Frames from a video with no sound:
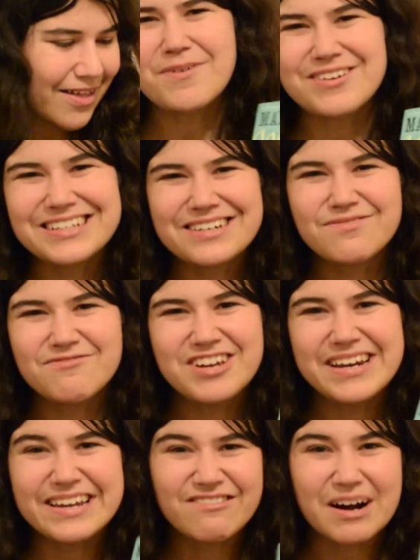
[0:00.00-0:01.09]
The book didn't
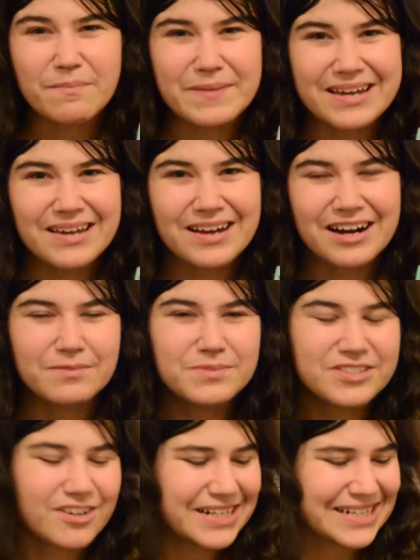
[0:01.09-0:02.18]
really grab me, I'm
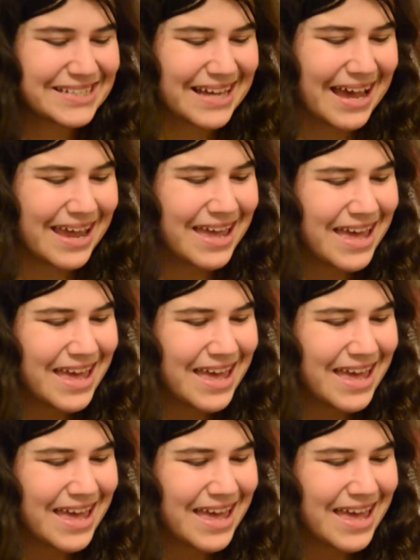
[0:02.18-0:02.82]
sorry to say.